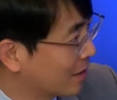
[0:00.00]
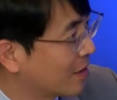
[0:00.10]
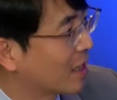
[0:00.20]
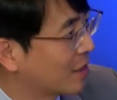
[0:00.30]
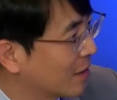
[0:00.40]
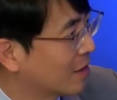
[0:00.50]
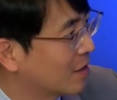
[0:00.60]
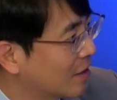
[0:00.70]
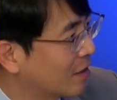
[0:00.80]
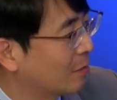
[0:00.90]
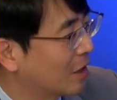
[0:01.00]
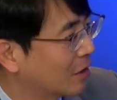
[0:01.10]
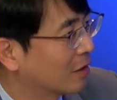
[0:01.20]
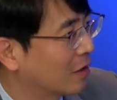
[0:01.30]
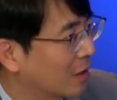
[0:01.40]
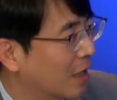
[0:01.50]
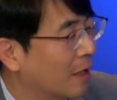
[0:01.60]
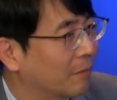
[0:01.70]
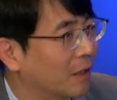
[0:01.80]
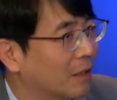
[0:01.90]
sessions about their
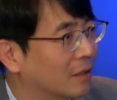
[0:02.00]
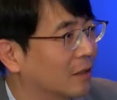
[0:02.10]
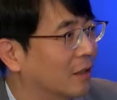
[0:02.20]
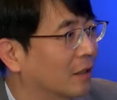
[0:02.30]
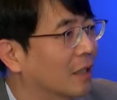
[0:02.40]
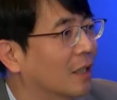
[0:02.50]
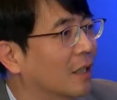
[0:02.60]
heart failure